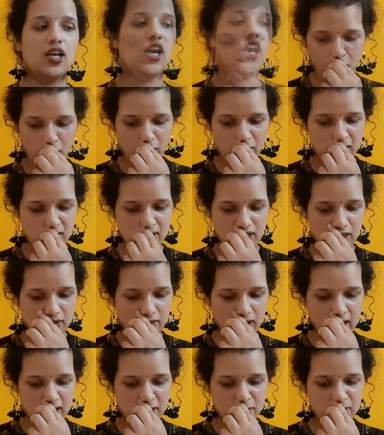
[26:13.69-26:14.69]
A lawyer's
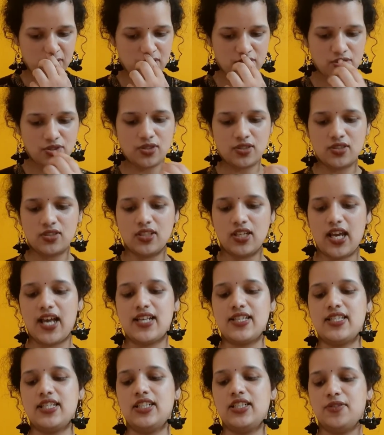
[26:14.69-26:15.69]
advice to his children
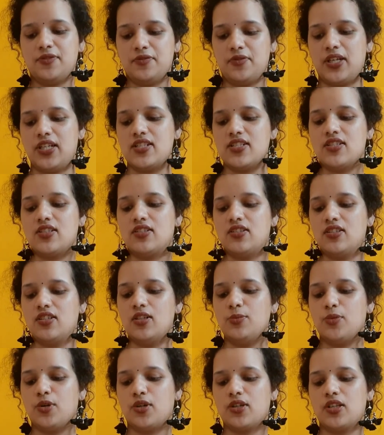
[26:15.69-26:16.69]
as he defends the
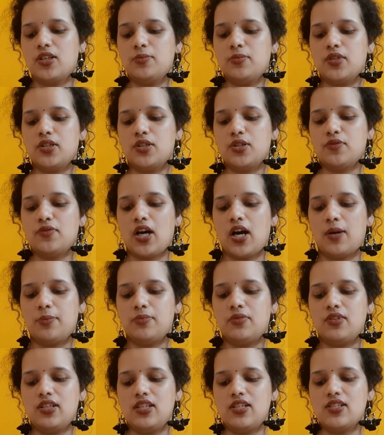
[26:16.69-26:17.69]
real mockingbird of
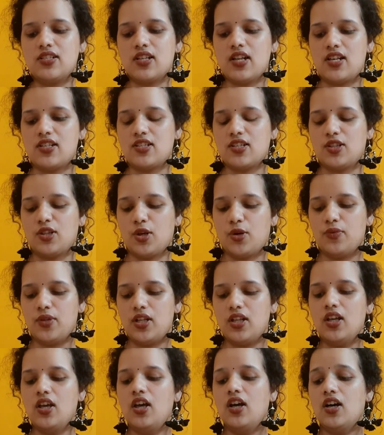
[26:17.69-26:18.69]
Harper Lee's classic novel,